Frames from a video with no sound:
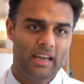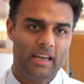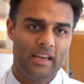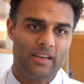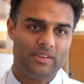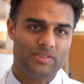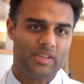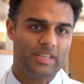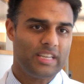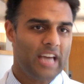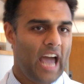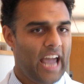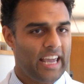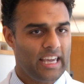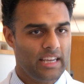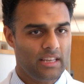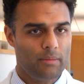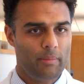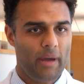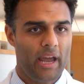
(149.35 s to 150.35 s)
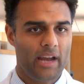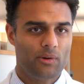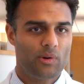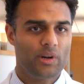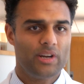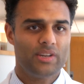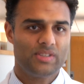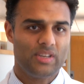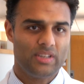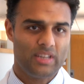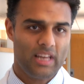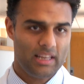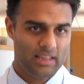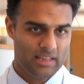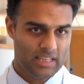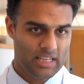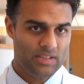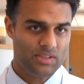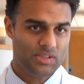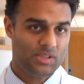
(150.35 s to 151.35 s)
is attacking the pancreas, and
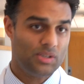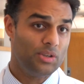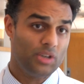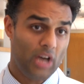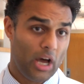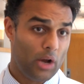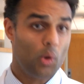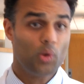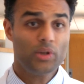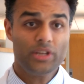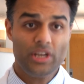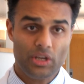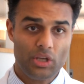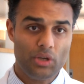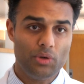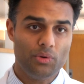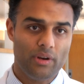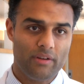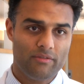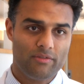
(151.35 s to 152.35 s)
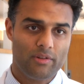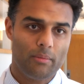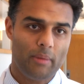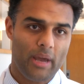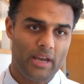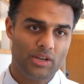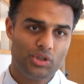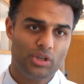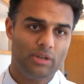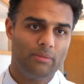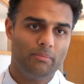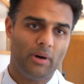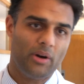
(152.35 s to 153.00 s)
that leads to not only acute inflammation,